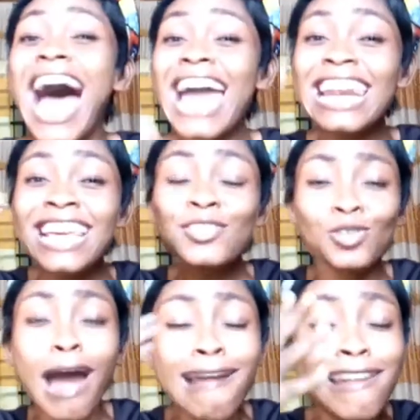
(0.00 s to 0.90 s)
I
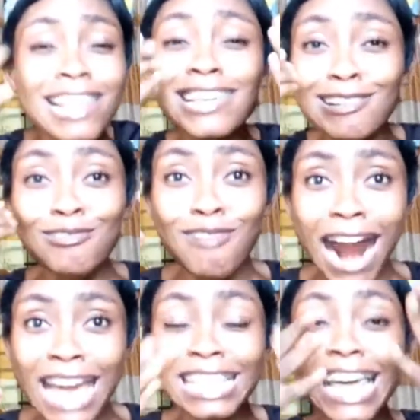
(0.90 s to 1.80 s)
literally
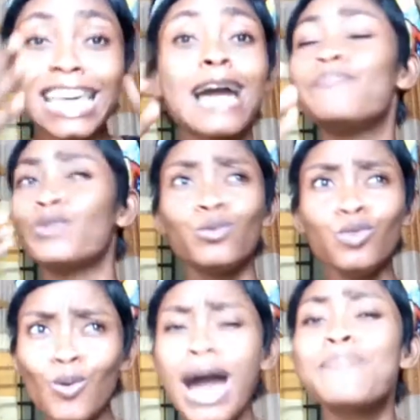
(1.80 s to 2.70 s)
cried. Like,
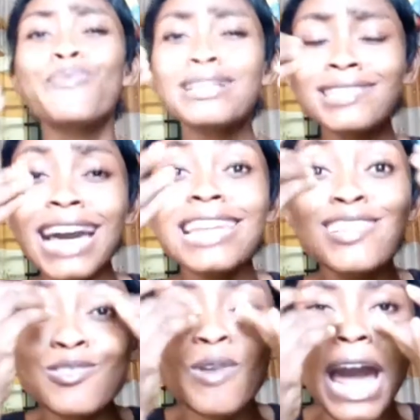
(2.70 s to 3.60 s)
no, I practically
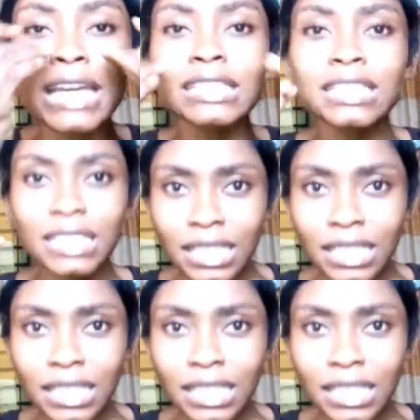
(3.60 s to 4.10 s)
cried.